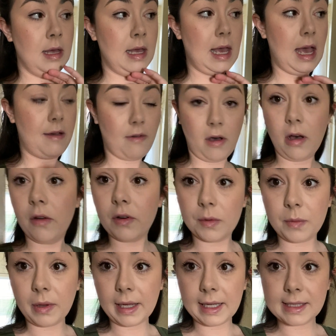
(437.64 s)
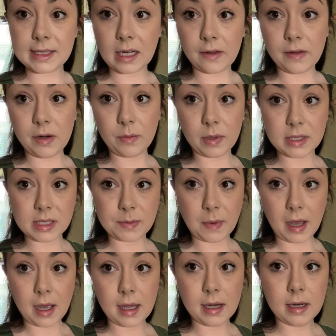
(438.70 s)
have all of her play stuff in one
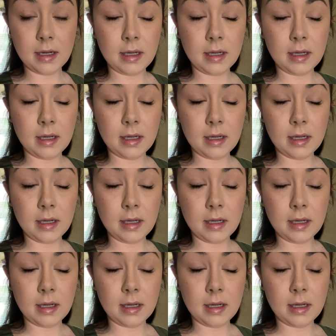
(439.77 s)
spot